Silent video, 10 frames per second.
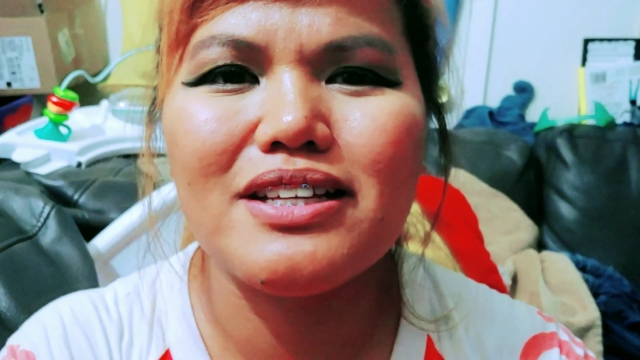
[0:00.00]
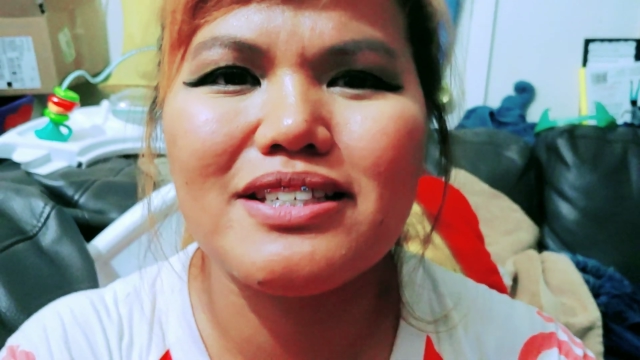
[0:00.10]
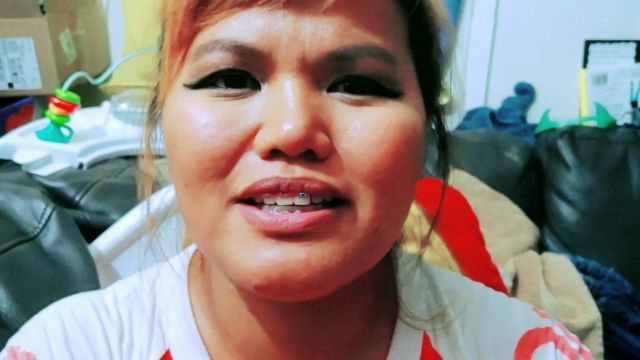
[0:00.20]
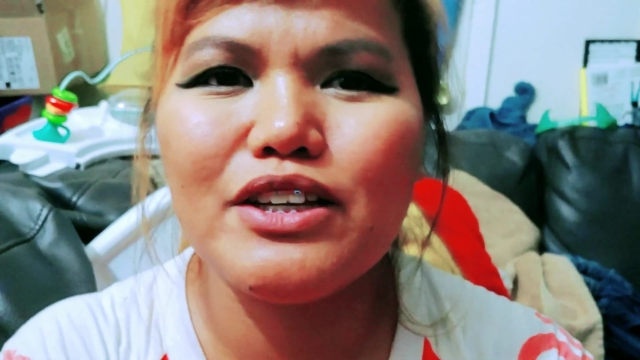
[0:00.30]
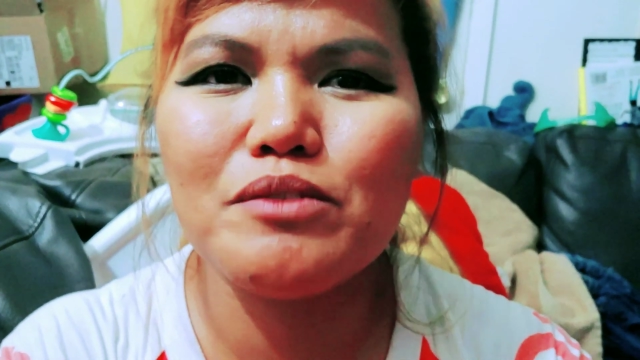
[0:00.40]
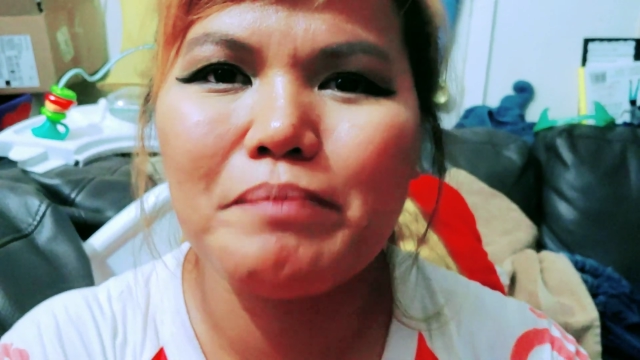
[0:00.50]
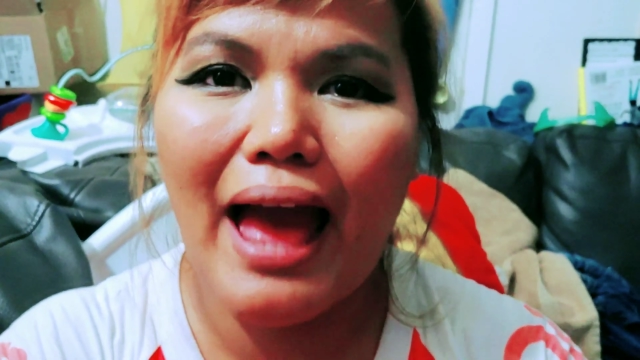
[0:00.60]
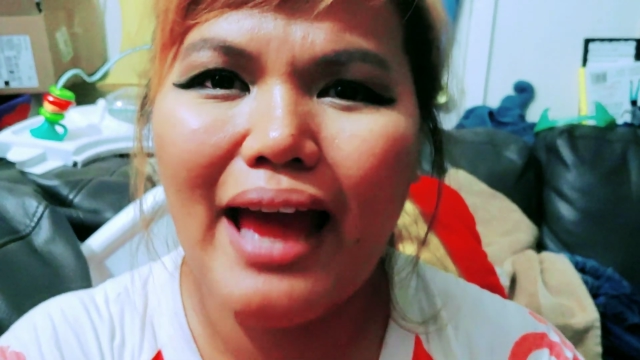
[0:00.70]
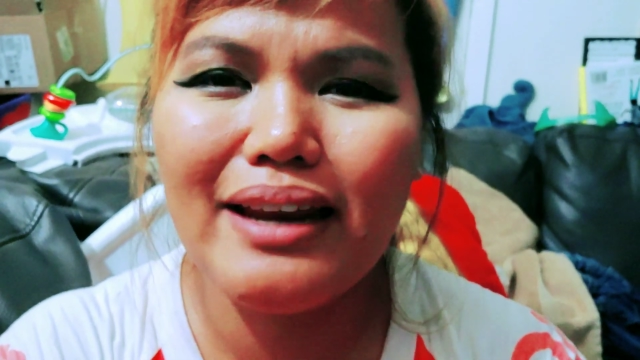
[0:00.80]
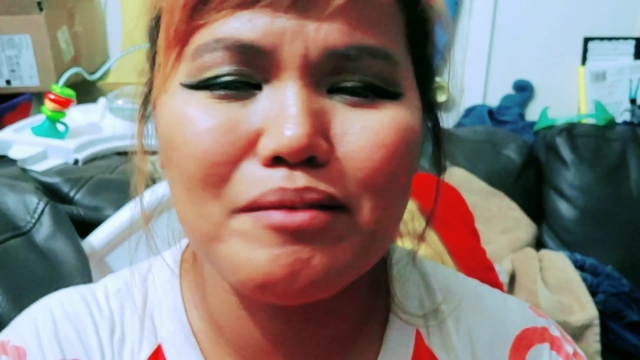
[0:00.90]
A silicone
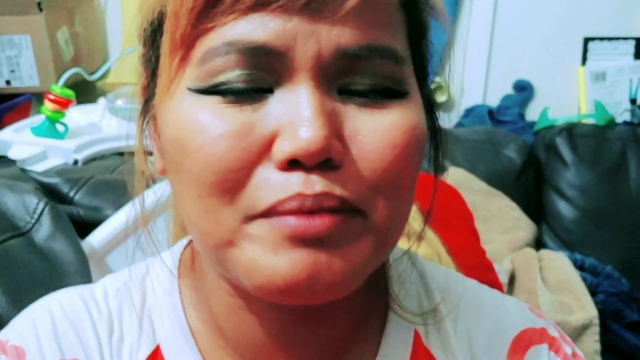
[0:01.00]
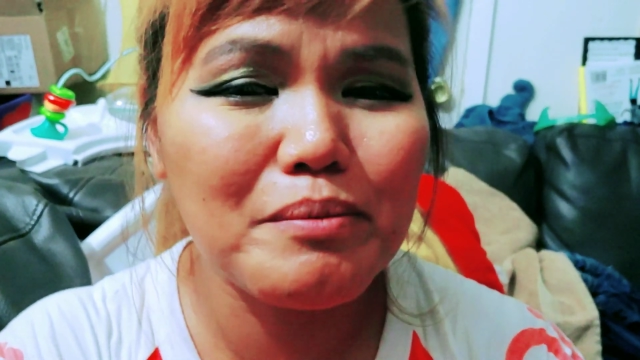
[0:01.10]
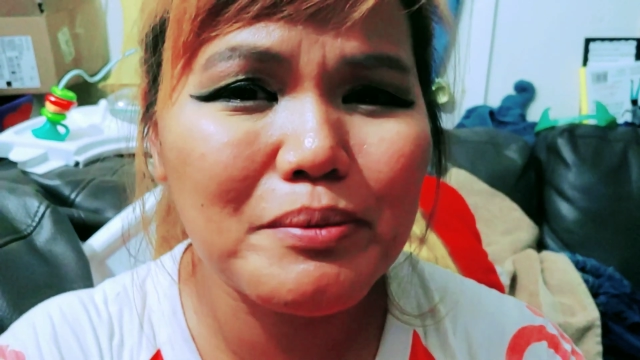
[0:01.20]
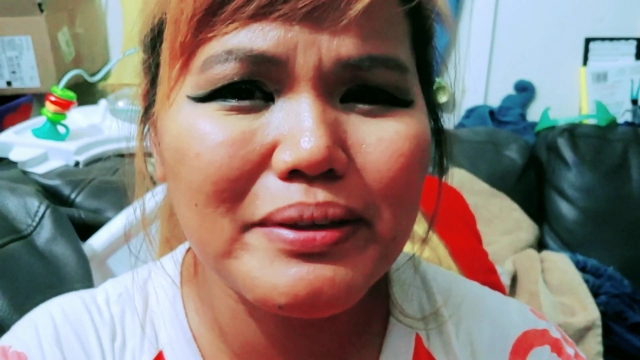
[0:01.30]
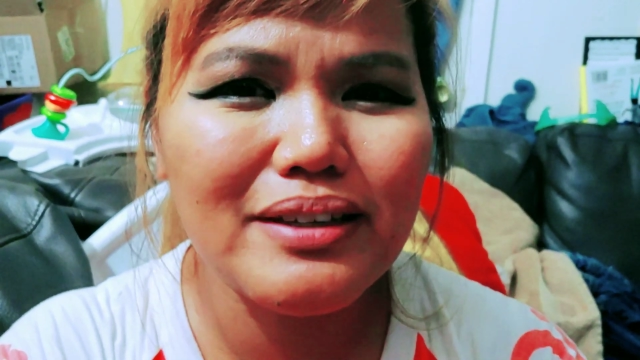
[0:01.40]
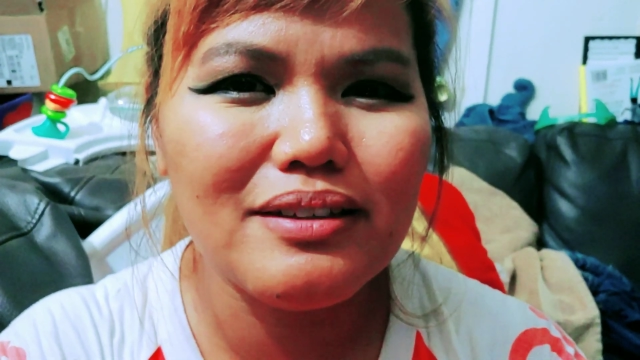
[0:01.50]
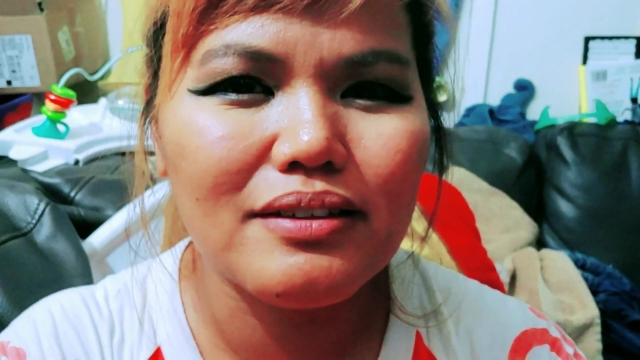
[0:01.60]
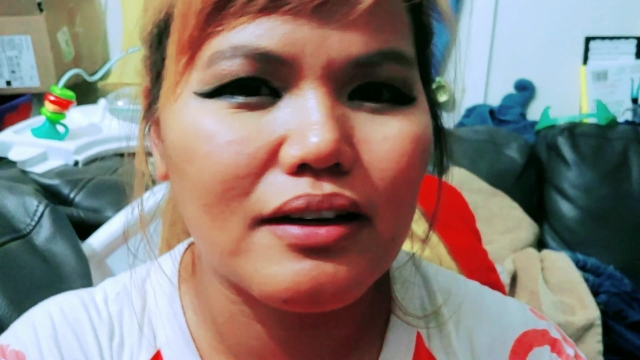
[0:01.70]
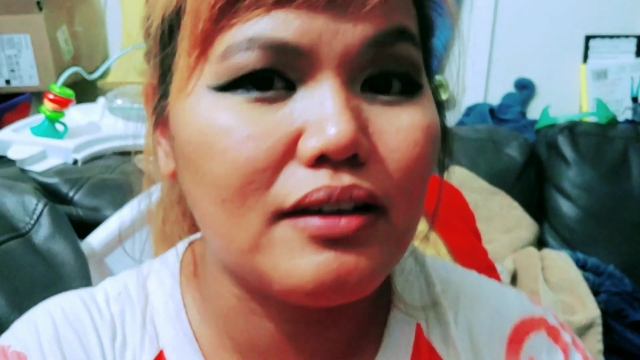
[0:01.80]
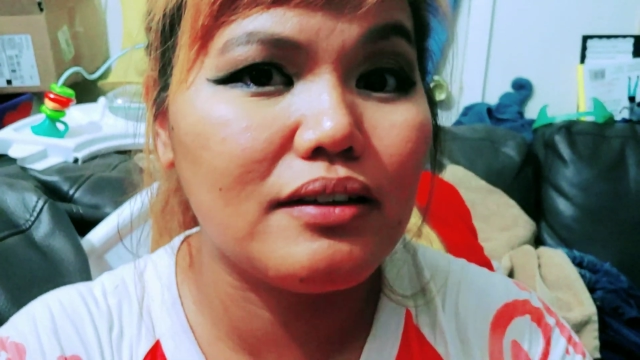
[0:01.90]
pad, probably?
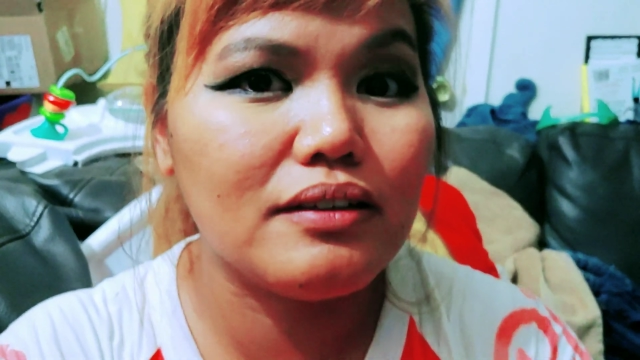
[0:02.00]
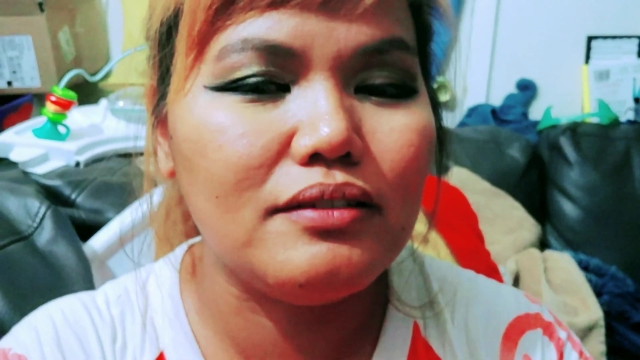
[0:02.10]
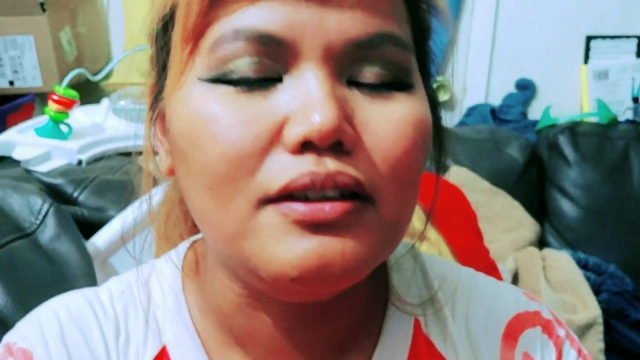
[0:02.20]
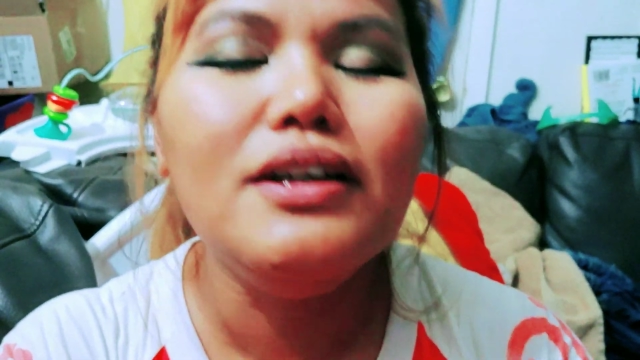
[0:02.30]
I don't know.